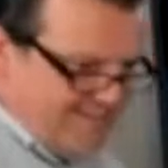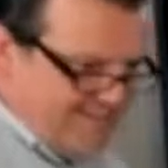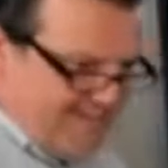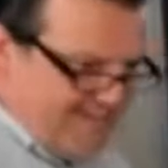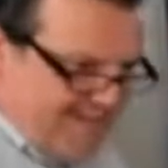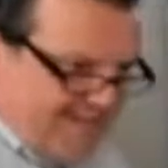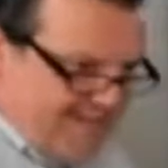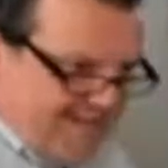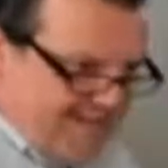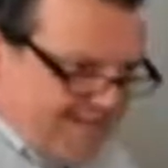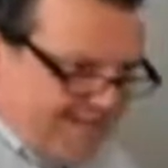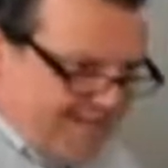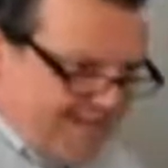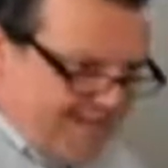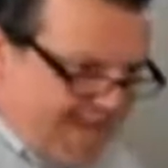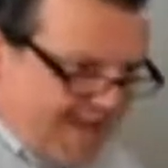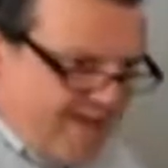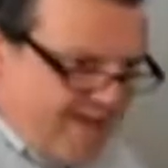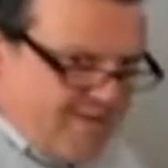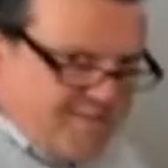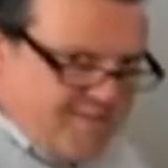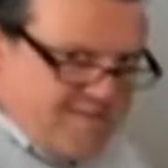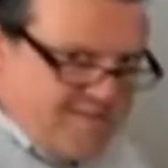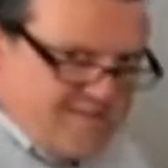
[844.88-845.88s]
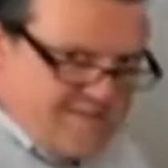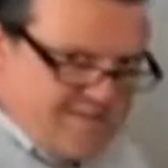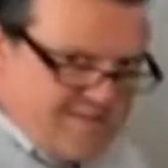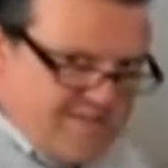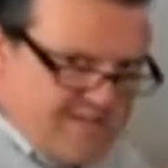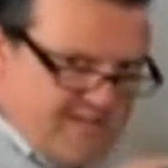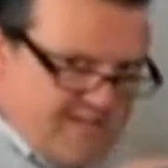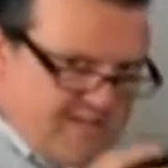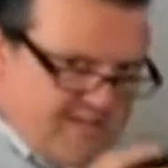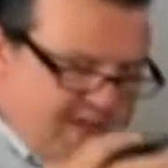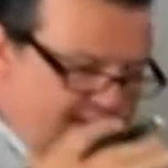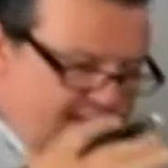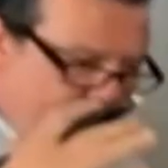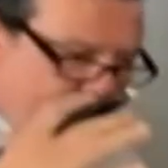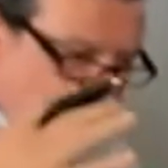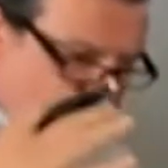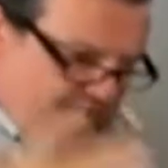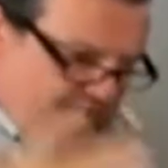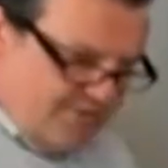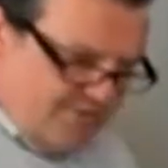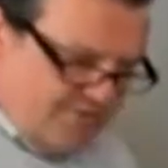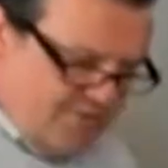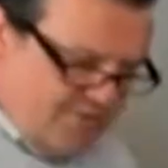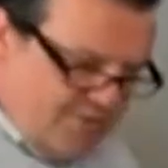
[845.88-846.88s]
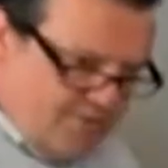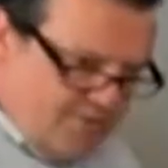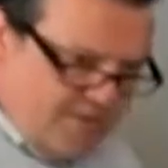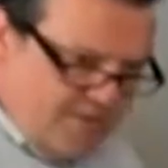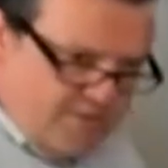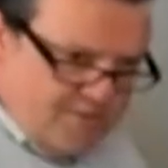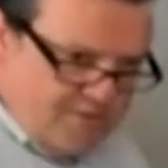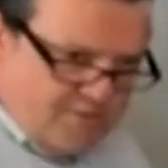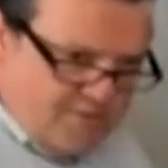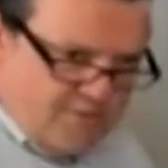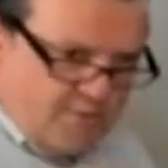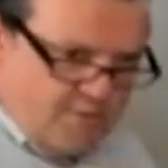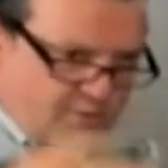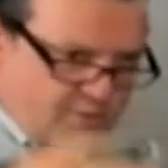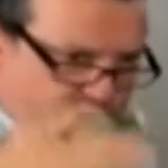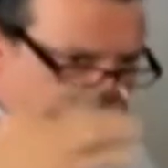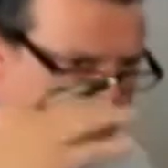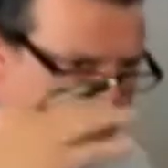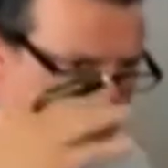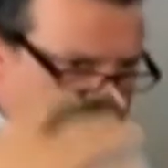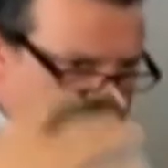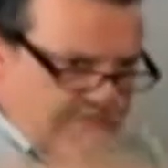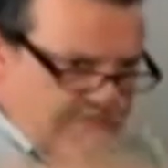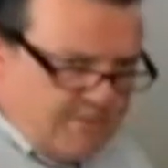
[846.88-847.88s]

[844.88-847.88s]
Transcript: it allows the students or those